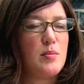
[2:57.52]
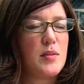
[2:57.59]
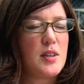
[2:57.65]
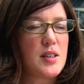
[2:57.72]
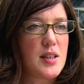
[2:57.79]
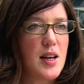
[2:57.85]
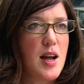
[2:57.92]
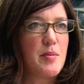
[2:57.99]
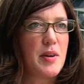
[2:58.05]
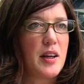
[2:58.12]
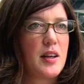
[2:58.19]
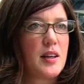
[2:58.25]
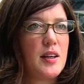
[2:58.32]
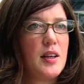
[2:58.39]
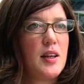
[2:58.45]

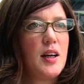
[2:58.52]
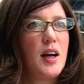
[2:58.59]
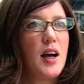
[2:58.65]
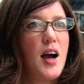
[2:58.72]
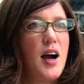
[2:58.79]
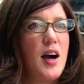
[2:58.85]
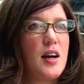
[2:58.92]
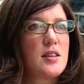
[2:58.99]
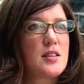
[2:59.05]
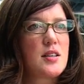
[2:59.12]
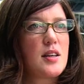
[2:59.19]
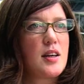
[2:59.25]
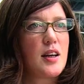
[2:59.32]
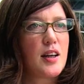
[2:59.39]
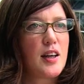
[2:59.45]
Islamic. And
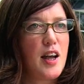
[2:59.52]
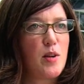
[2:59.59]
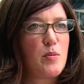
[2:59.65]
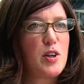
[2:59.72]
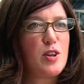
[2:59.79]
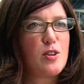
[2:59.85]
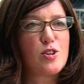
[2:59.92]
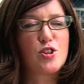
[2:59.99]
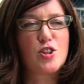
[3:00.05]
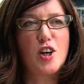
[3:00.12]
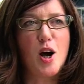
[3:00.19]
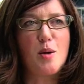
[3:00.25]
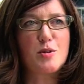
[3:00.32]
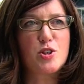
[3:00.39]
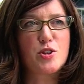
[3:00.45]
again, we use
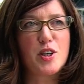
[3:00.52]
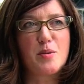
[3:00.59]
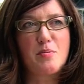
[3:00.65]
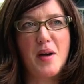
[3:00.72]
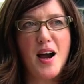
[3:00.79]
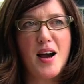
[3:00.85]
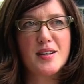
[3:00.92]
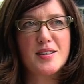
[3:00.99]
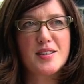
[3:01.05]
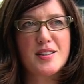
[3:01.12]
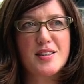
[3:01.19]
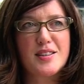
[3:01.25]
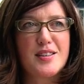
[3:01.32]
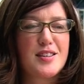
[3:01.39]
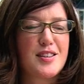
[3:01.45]
geometry in
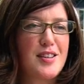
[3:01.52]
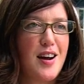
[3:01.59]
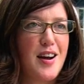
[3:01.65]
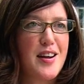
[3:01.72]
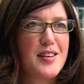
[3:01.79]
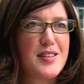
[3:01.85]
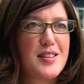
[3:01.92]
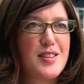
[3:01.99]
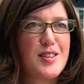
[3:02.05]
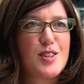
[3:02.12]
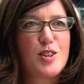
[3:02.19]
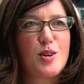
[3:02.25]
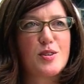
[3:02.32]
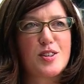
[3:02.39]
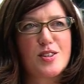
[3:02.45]
maths and science,
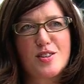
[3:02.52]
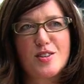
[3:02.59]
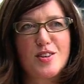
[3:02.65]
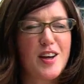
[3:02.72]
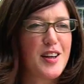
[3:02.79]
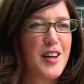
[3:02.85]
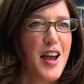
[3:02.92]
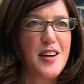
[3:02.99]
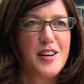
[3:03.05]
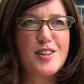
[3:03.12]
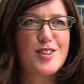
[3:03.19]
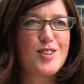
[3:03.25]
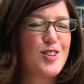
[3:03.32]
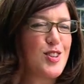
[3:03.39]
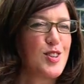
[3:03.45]
so it's
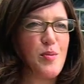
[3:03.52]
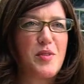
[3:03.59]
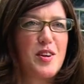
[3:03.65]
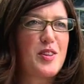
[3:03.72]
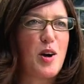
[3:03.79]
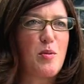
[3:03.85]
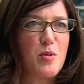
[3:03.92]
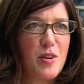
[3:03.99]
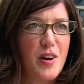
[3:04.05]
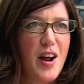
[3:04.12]
something that we're